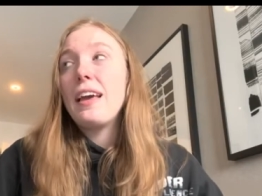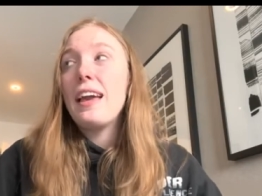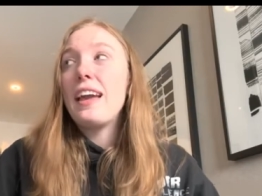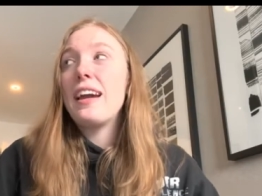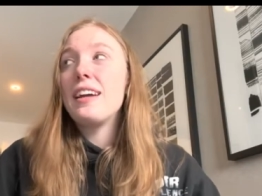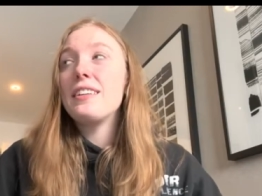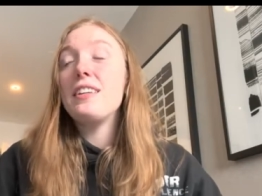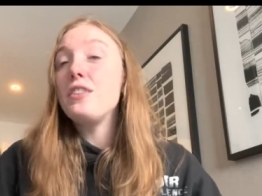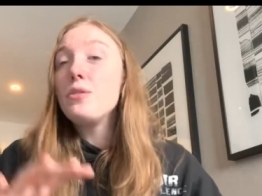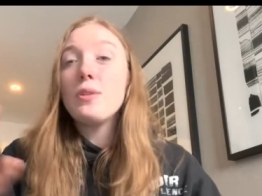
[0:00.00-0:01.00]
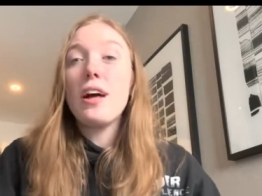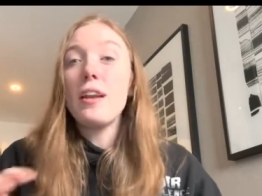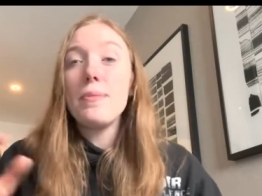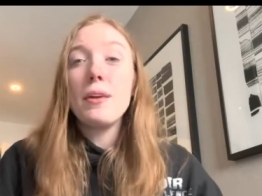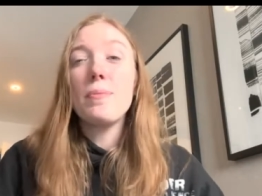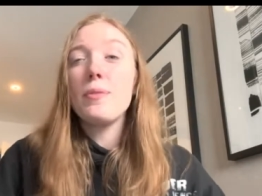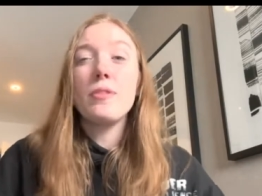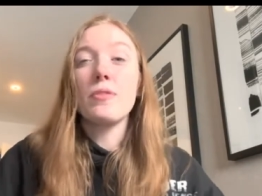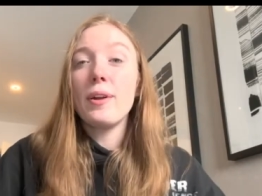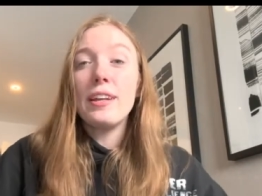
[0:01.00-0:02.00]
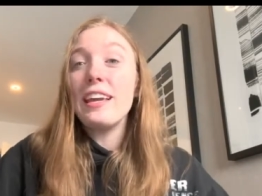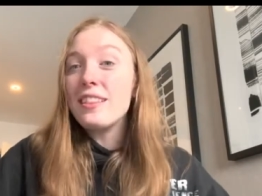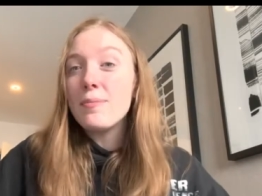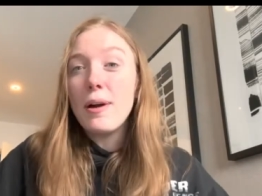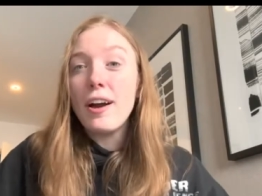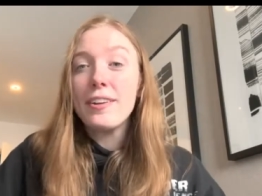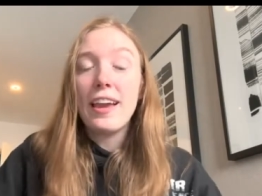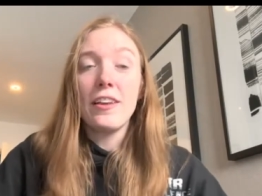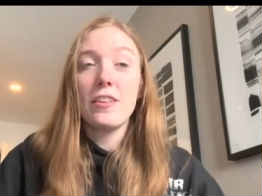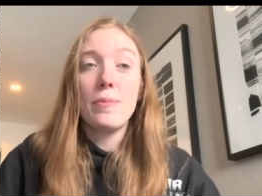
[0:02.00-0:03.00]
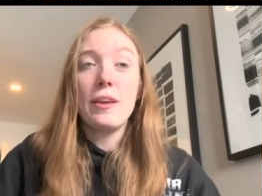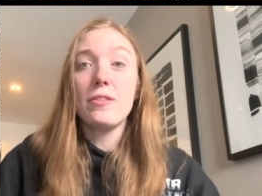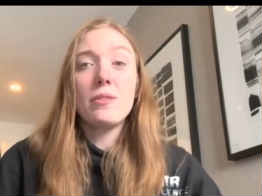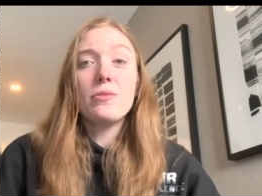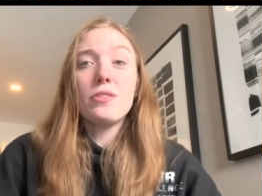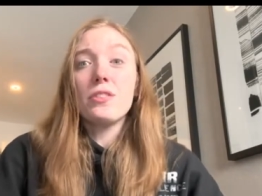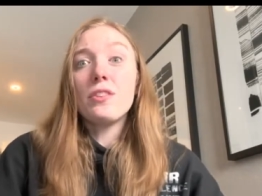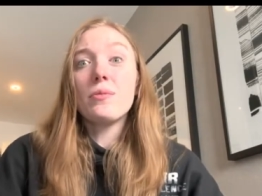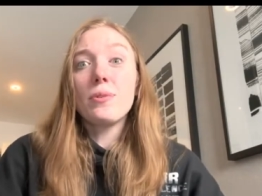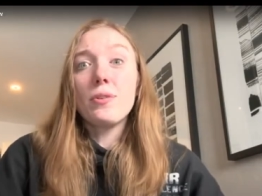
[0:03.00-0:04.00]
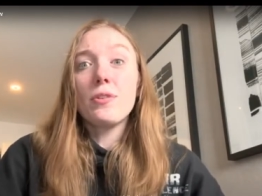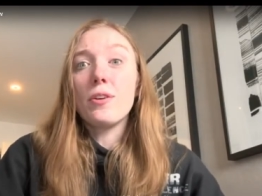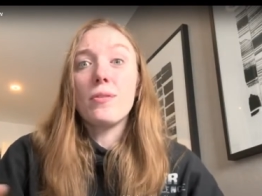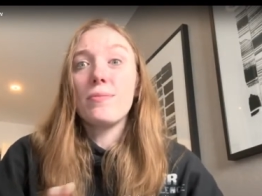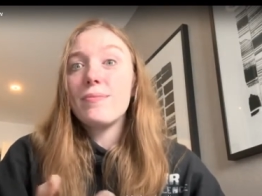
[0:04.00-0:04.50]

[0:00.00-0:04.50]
And he knew a lot of people. He was already in the podcast space, so he was just a good recruiter.